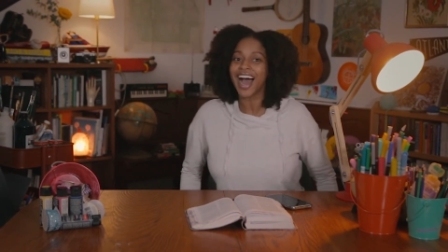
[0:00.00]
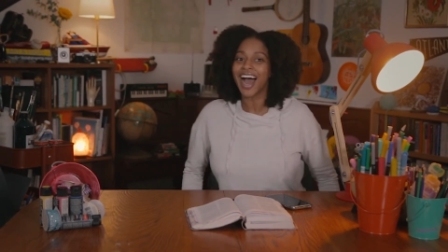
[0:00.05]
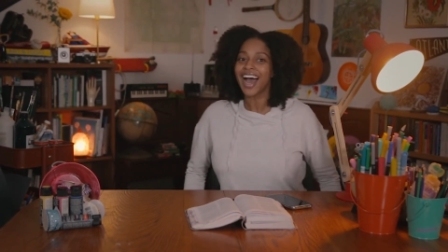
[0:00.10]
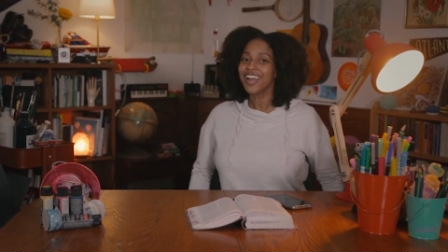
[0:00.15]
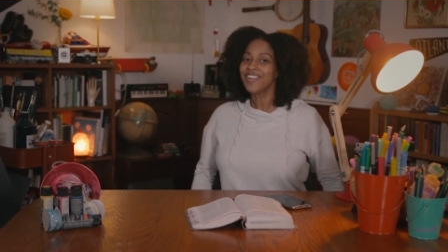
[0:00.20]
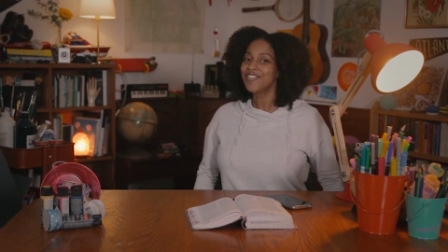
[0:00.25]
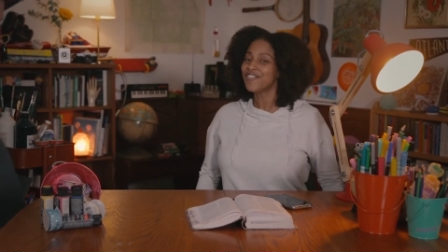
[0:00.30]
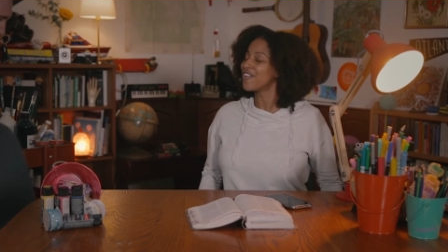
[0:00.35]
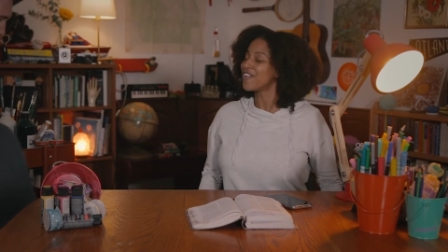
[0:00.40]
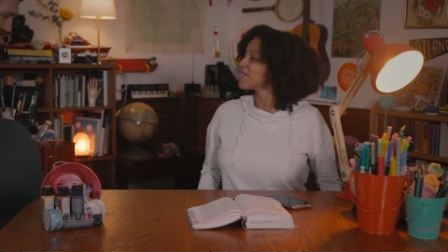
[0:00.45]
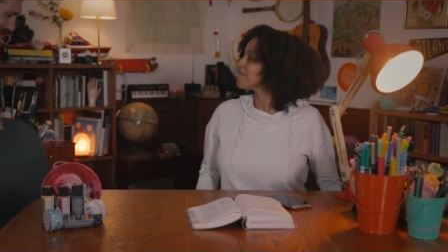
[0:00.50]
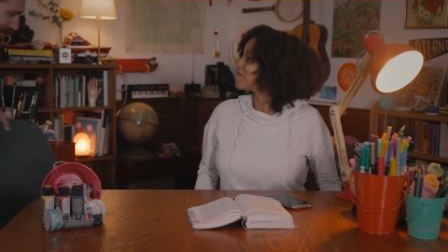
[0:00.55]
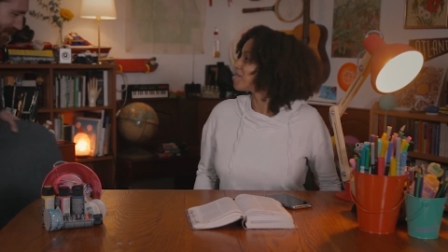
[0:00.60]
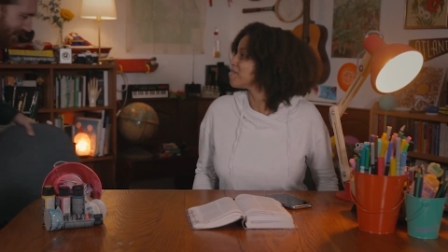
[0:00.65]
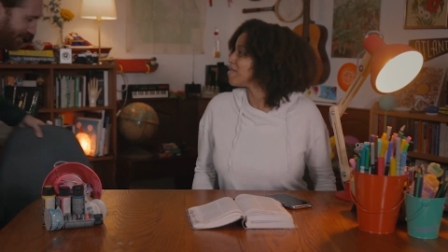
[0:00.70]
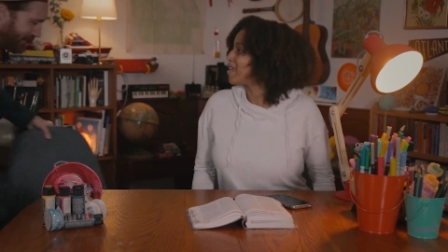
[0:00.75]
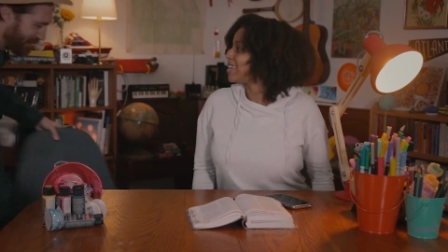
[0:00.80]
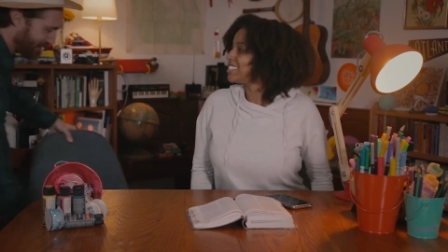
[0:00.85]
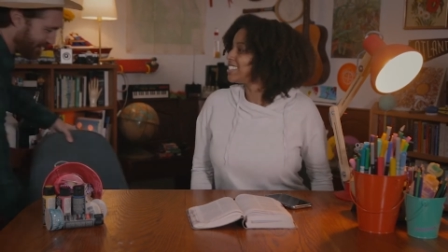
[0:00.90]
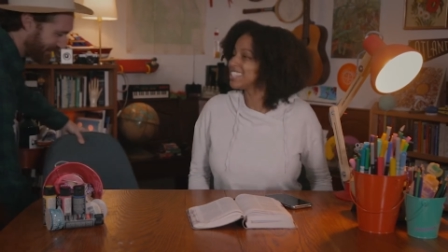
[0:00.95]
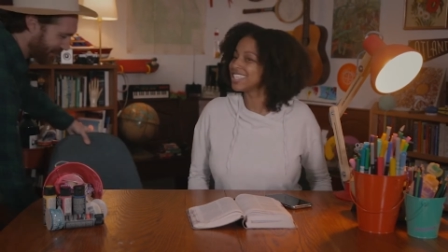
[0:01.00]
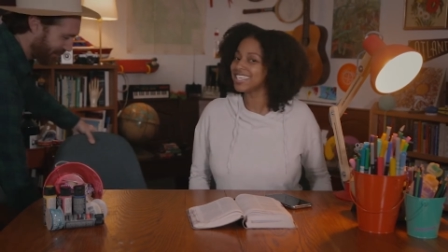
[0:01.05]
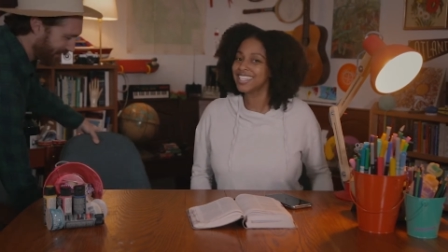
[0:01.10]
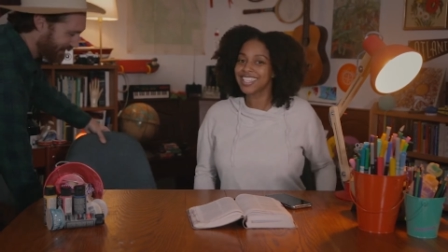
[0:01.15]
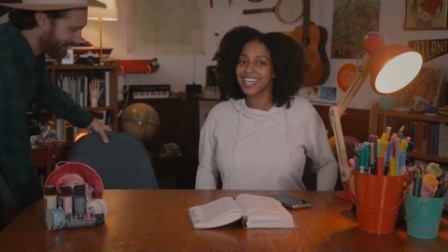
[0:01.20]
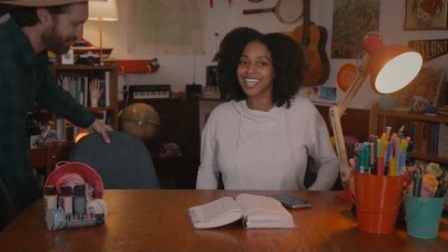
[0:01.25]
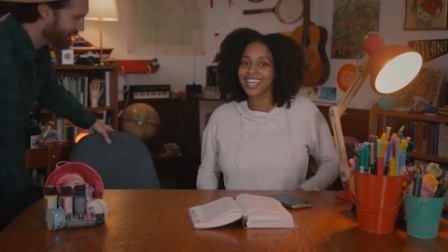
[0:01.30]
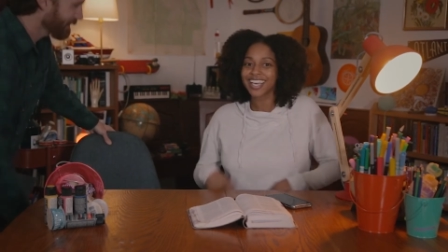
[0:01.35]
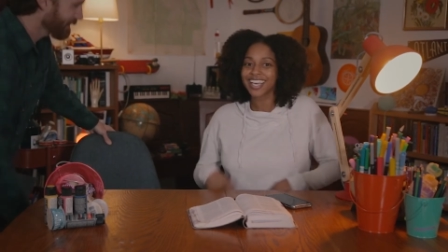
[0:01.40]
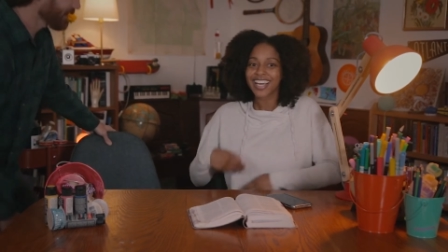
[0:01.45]
hi, Farmer
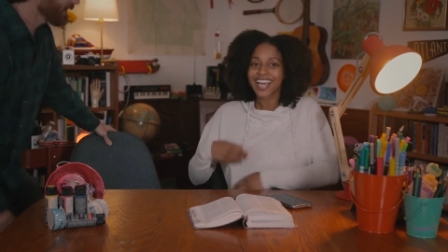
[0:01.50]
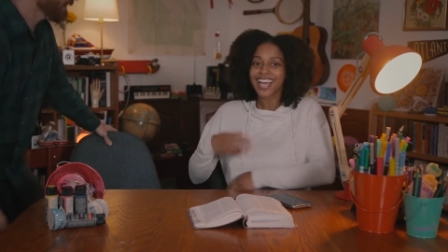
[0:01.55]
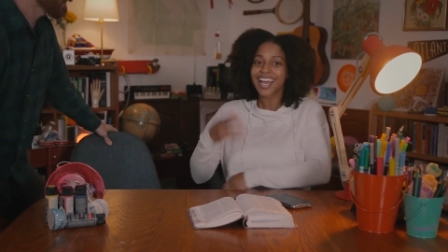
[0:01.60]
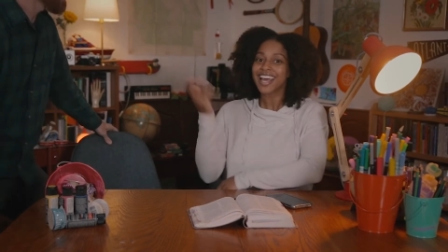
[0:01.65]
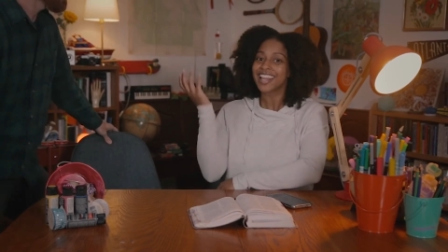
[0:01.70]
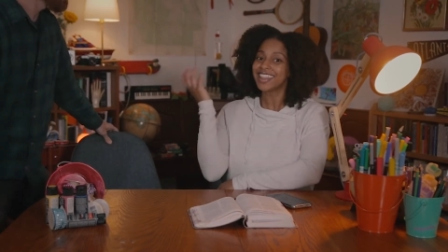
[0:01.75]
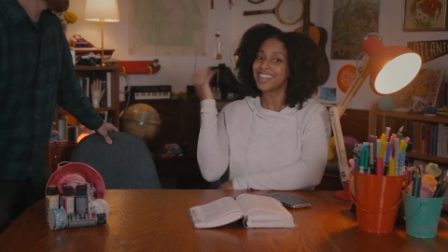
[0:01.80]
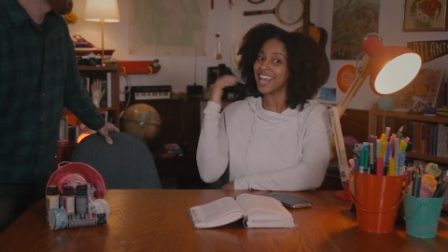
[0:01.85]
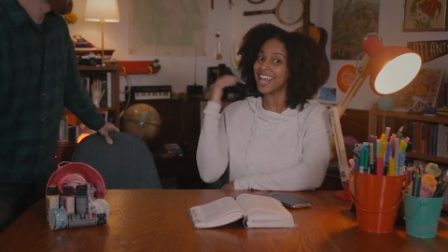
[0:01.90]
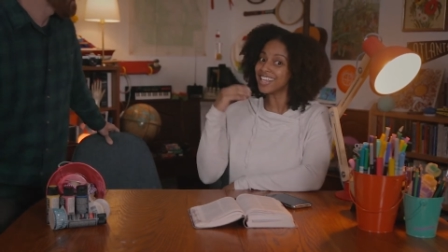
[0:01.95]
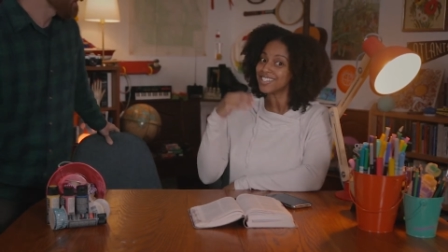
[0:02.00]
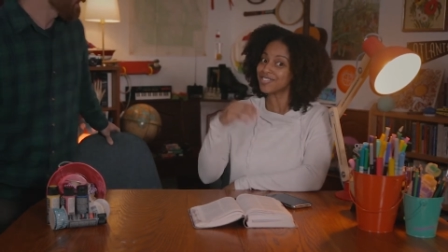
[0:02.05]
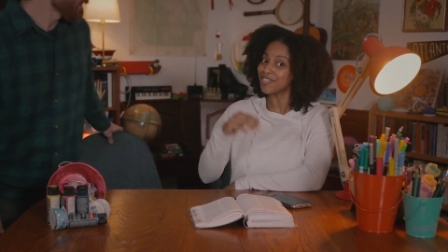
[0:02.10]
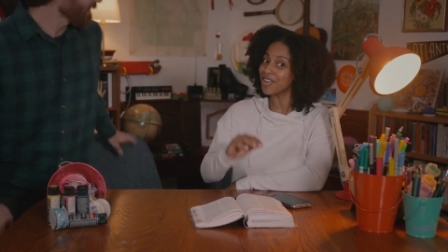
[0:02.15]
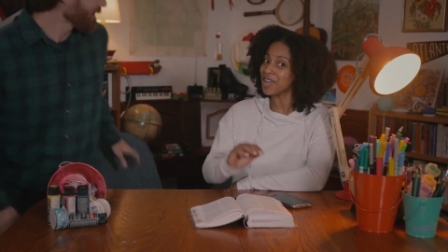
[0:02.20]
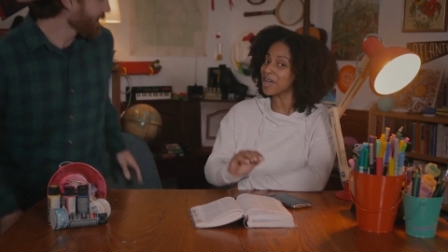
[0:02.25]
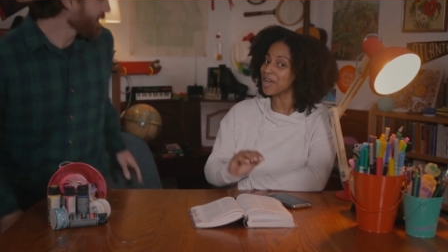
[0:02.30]
Mason. Thanks for